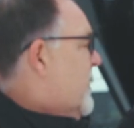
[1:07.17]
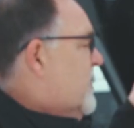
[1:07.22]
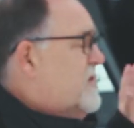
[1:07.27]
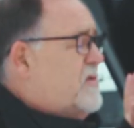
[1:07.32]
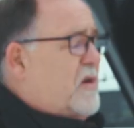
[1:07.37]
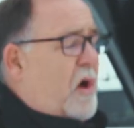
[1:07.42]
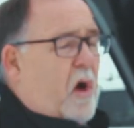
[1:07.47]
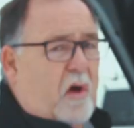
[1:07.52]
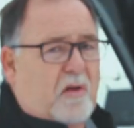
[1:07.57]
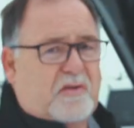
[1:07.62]

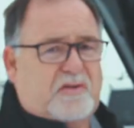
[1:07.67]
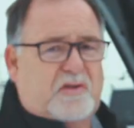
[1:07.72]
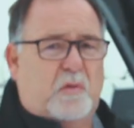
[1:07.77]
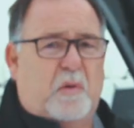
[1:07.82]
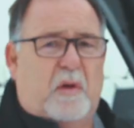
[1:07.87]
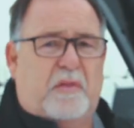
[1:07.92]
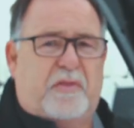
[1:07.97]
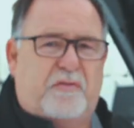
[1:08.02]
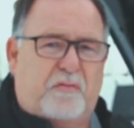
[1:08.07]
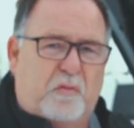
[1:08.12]
There's
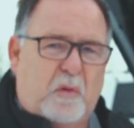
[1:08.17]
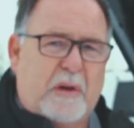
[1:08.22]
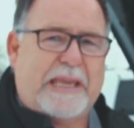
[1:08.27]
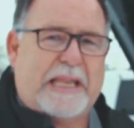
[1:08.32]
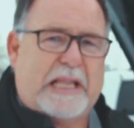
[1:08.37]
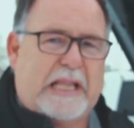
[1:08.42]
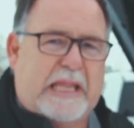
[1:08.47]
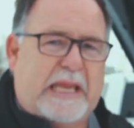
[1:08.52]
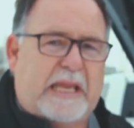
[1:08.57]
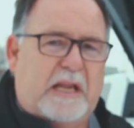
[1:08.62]
also a
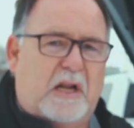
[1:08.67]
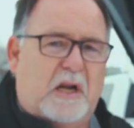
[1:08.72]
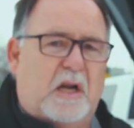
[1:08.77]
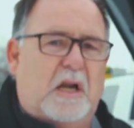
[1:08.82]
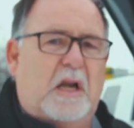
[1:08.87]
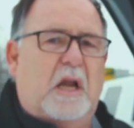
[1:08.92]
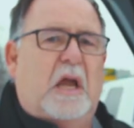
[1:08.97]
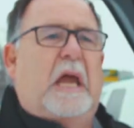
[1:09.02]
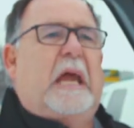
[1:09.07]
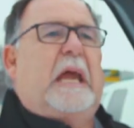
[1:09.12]
three
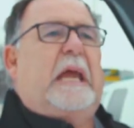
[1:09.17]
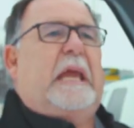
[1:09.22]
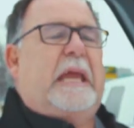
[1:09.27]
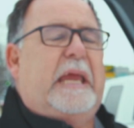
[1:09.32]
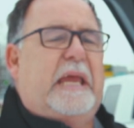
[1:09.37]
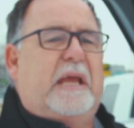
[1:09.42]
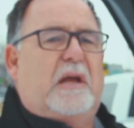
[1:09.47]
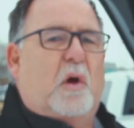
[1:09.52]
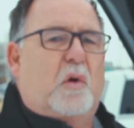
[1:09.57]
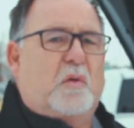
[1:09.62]
liter
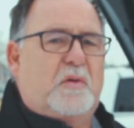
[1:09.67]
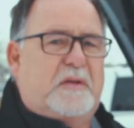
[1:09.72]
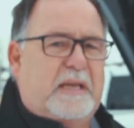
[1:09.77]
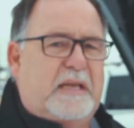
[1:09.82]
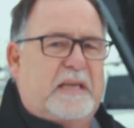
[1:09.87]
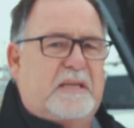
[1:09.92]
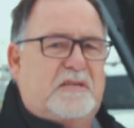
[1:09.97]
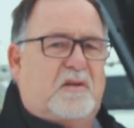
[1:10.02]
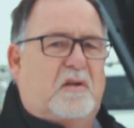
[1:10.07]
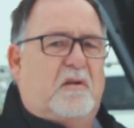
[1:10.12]
eco
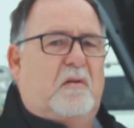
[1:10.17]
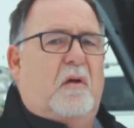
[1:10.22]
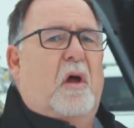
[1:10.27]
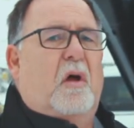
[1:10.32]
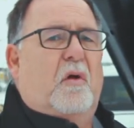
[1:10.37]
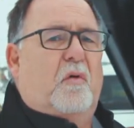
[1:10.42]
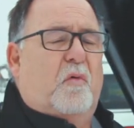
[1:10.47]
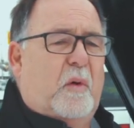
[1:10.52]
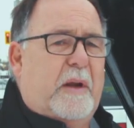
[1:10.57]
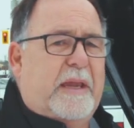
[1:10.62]
diesel
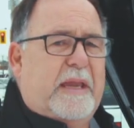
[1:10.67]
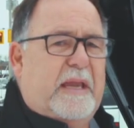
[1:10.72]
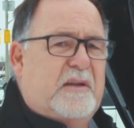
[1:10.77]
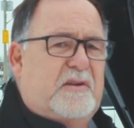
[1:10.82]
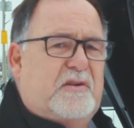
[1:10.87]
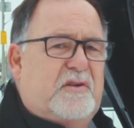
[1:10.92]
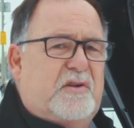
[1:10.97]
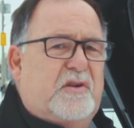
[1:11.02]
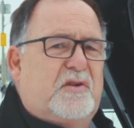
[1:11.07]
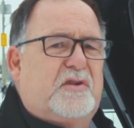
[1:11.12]

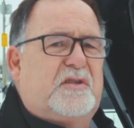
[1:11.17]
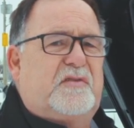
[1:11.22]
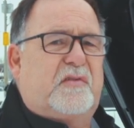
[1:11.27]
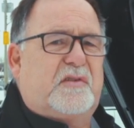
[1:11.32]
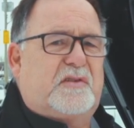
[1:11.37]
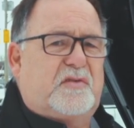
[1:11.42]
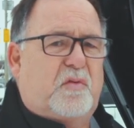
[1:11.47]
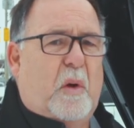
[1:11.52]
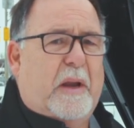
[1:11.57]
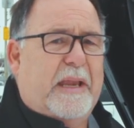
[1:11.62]
reintroduced
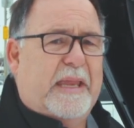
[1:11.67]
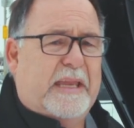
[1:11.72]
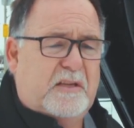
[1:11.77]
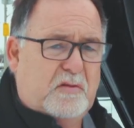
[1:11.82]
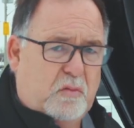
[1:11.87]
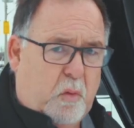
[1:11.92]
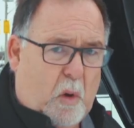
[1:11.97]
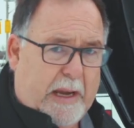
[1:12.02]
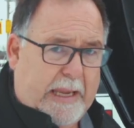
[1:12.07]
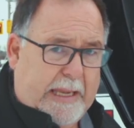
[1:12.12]
for
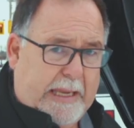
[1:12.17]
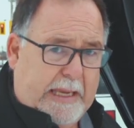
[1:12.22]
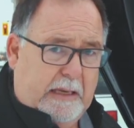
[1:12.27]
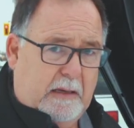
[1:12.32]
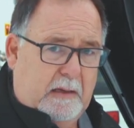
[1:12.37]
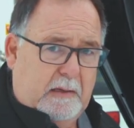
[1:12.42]
2020.